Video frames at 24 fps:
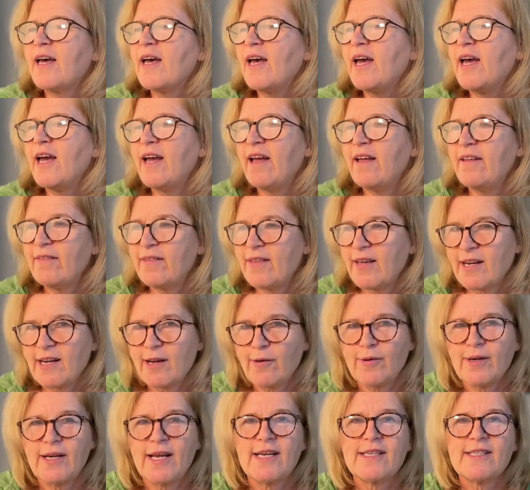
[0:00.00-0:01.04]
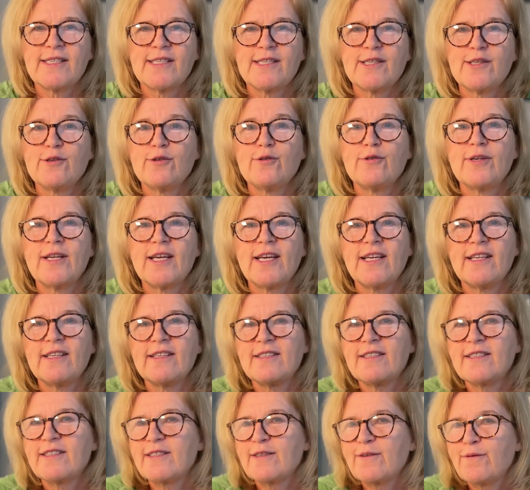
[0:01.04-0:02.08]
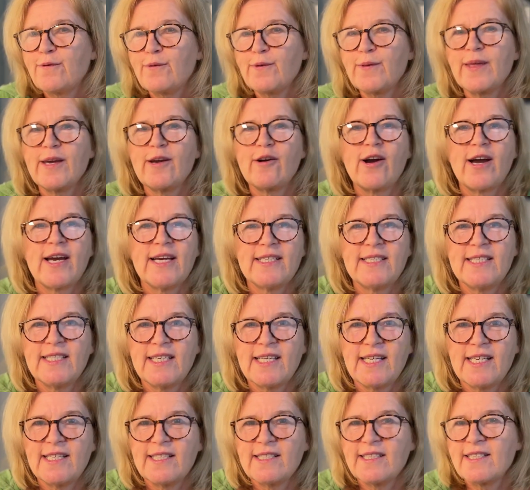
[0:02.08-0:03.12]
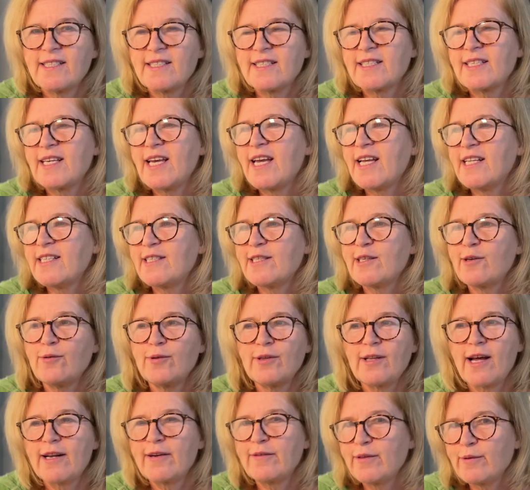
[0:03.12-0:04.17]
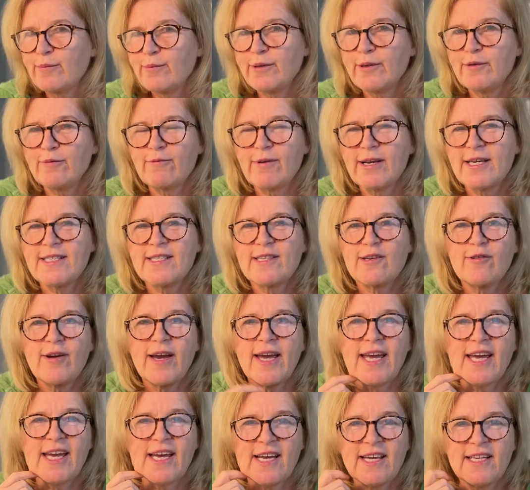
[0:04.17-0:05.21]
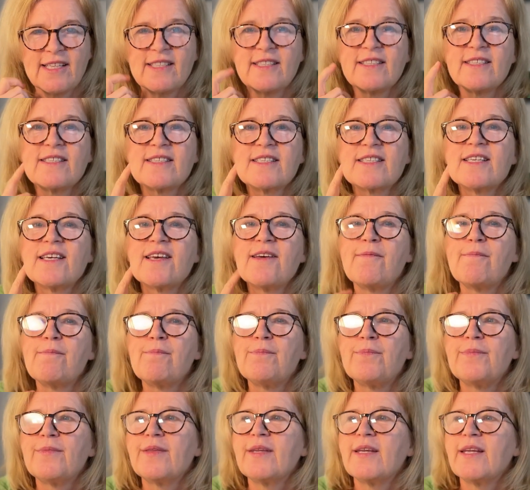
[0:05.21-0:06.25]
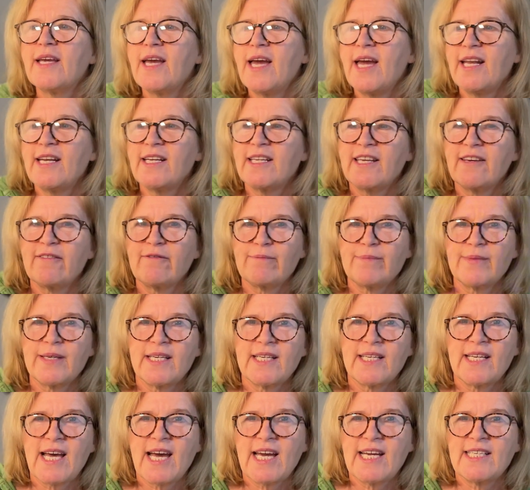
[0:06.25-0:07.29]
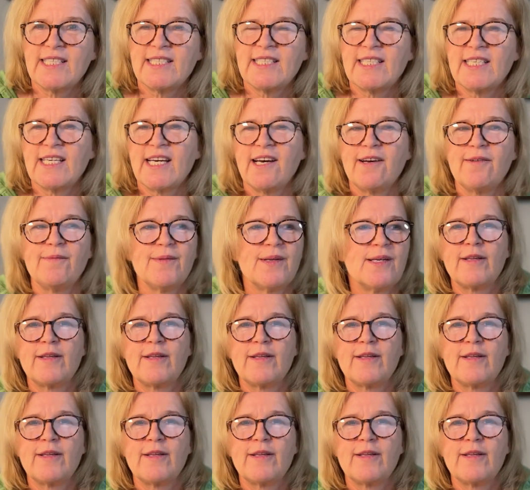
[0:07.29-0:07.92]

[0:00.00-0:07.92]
and then I would ask the students for their ideas. And so a lot of them would raise their hands and give me an idea.